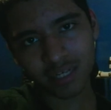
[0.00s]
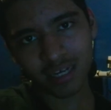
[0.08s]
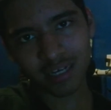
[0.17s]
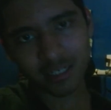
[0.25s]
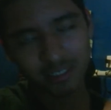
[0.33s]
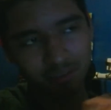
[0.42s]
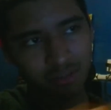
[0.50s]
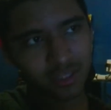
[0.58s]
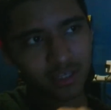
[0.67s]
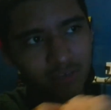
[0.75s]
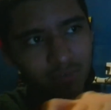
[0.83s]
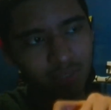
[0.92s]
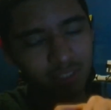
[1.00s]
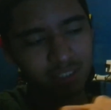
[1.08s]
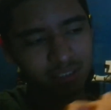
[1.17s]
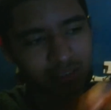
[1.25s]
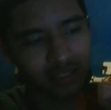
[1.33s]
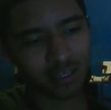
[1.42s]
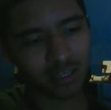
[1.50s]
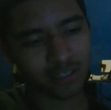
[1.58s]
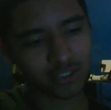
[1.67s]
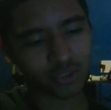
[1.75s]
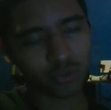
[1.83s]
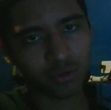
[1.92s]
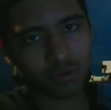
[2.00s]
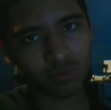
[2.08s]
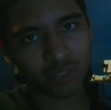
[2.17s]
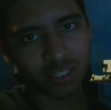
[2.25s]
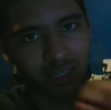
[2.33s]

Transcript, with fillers: had like a thing with his sword where he